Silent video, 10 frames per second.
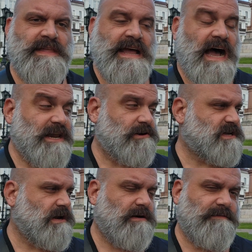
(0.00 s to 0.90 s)
I don't
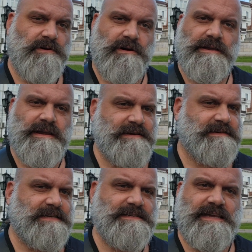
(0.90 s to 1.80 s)
care if you're a
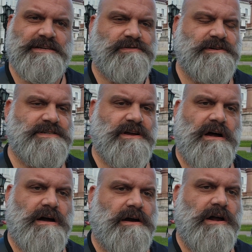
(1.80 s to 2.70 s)
19th century
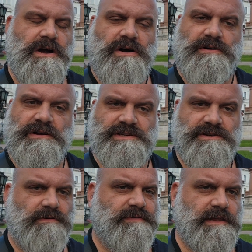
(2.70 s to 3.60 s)
czar or a
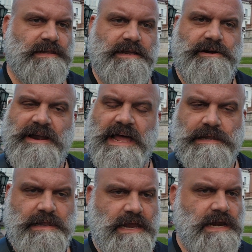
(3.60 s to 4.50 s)
Soviet leader,
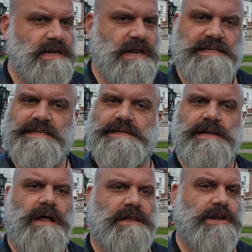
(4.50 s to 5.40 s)
not Lenin, not
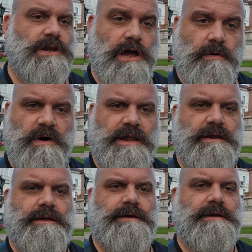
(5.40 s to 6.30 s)
Stalin, no one.
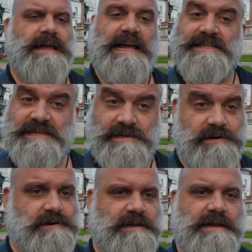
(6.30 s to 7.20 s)
And
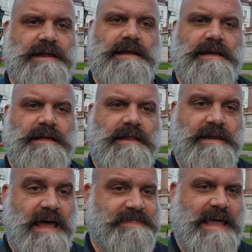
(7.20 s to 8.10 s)
certainly
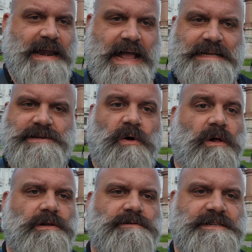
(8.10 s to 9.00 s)
not that
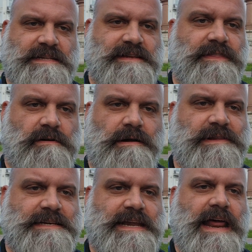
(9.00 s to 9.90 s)
asshole who sits in the
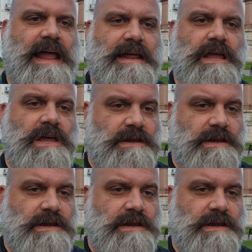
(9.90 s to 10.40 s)
Kremlin today.